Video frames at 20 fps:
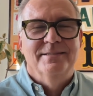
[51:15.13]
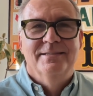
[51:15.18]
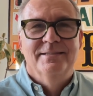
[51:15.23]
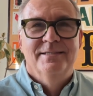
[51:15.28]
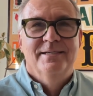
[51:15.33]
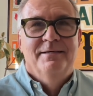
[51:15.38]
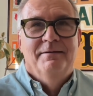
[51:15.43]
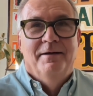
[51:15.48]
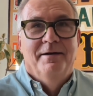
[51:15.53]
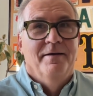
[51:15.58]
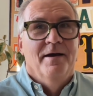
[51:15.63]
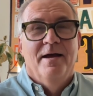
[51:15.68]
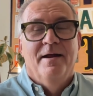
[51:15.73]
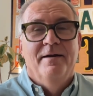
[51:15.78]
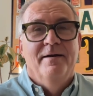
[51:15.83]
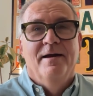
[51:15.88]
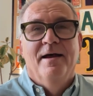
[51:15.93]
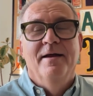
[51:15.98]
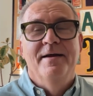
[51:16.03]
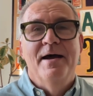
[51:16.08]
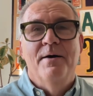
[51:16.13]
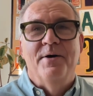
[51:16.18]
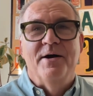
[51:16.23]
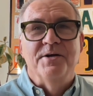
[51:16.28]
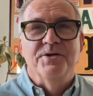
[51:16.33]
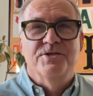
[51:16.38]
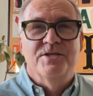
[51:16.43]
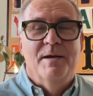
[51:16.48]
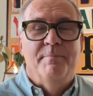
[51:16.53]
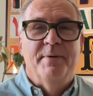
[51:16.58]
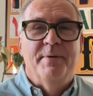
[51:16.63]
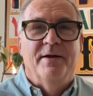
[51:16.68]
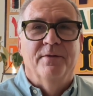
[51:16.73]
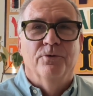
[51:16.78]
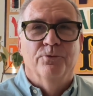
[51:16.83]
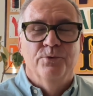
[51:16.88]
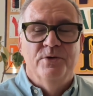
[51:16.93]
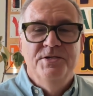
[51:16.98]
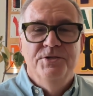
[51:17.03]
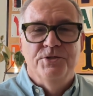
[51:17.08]
and now I understand better the
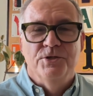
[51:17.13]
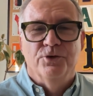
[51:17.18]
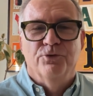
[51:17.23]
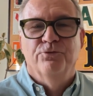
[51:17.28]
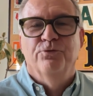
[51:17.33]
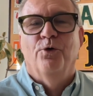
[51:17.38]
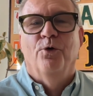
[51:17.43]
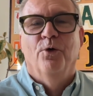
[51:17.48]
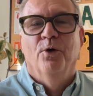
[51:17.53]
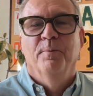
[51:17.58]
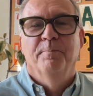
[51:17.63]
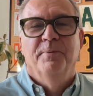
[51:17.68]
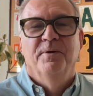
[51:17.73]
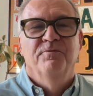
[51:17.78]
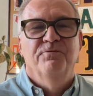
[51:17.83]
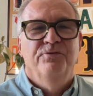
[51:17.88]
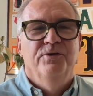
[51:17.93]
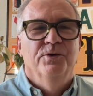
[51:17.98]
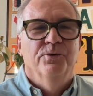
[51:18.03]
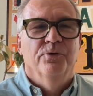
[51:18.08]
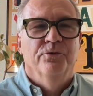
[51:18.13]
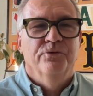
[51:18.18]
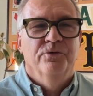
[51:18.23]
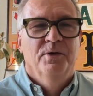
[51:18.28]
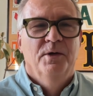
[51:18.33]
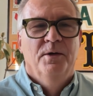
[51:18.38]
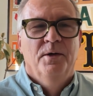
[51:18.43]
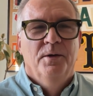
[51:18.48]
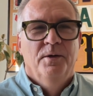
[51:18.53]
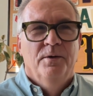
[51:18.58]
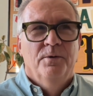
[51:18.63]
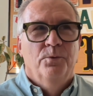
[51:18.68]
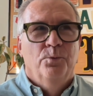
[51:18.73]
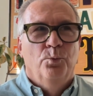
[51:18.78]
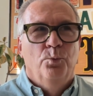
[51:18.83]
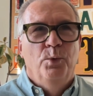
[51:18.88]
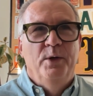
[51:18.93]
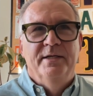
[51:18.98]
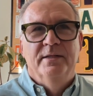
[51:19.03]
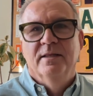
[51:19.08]
reasons for it, but it feels
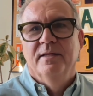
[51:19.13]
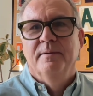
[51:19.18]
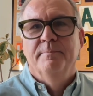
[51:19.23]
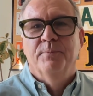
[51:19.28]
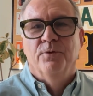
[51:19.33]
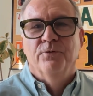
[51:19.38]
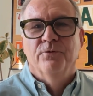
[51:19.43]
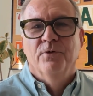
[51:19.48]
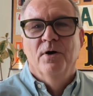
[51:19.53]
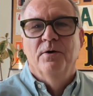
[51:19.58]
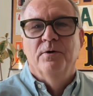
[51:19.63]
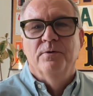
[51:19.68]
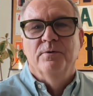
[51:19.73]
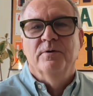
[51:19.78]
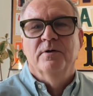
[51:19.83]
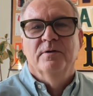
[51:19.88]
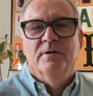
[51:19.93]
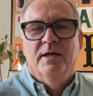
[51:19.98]
weirdly baroque.